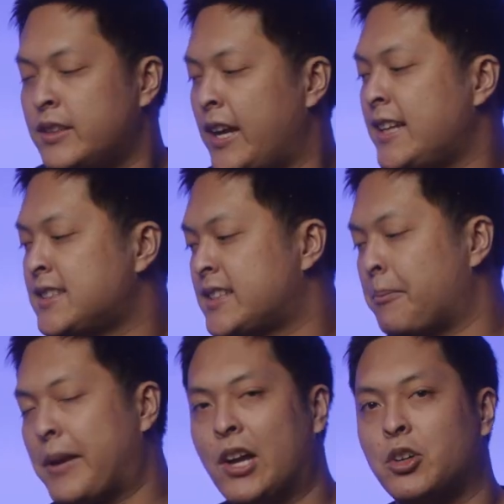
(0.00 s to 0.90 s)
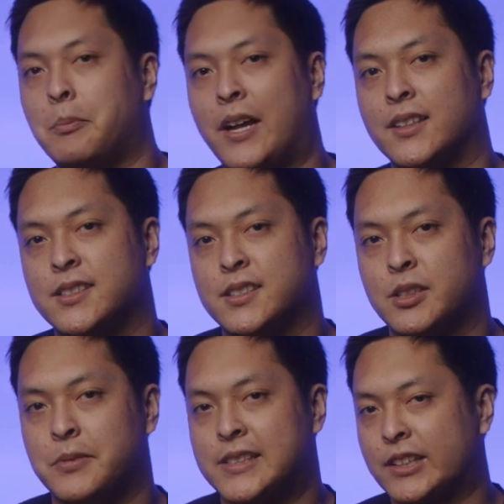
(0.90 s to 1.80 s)
The 8-step counterbalance
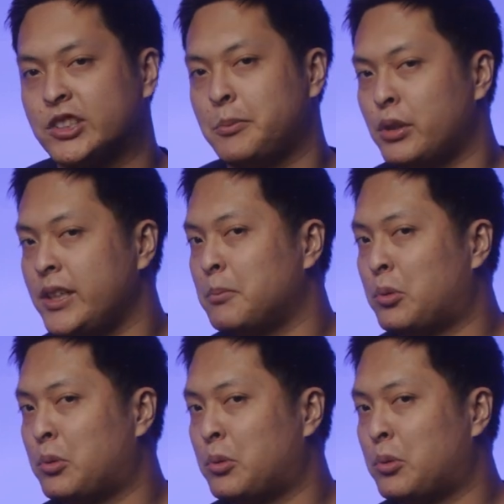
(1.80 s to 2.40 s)
system is actually pretty